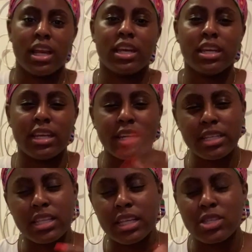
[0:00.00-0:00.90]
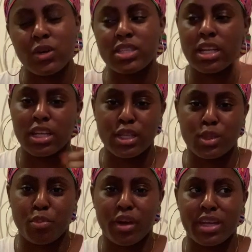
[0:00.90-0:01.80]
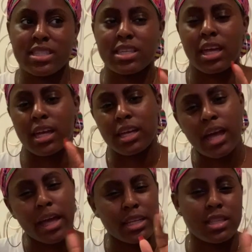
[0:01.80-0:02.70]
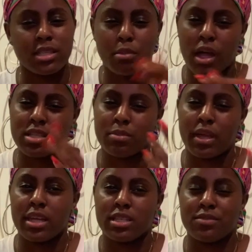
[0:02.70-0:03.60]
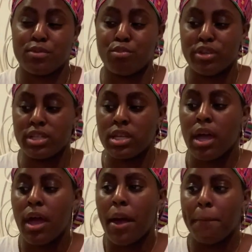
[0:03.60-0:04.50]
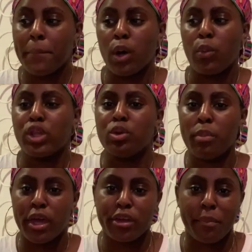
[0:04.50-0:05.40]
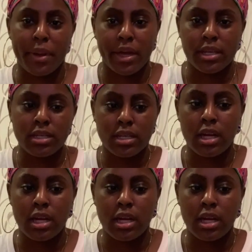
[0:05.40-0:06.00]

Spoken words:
It's a linen spray. It's kind of the same concept, I guess, as Febreze, but when you make your bed,